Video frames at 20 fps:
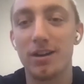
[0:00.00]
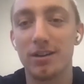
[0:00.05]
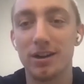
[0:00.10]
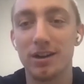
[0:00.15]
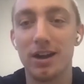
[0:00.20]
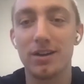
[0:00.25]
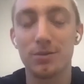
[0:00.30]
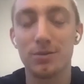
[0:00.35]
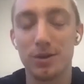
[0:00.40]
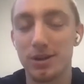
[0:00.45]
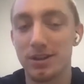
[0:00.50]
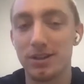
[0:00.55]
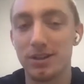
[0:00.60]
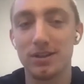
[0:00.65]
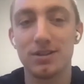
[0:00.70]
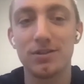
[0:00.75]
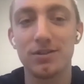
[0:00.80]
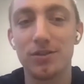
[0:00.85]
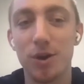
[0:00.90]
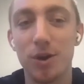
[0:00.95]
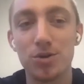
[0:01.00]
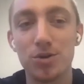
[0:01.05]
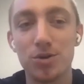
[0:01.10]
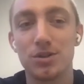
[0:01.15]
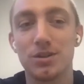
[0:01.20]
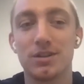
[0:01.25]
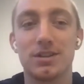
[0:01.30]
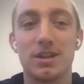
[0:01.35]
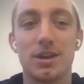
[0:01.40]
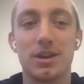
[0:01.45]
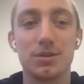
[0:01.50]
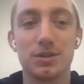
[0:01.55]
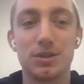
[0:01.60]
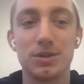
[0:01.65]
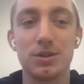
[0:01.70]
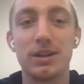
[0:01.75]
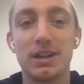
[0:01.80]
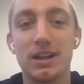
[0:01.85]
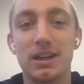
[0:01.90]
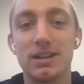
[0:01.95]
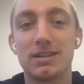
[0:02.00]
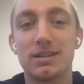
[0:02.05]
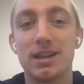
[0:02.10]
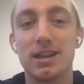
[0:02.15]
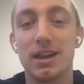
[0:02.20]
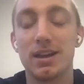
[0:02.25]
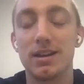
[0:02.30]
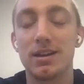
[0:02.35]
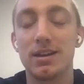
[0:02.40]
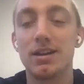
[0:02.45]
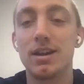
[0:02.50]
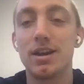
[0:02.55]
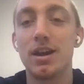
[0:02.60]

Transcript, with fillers: read one of these devotionals I was doing that said,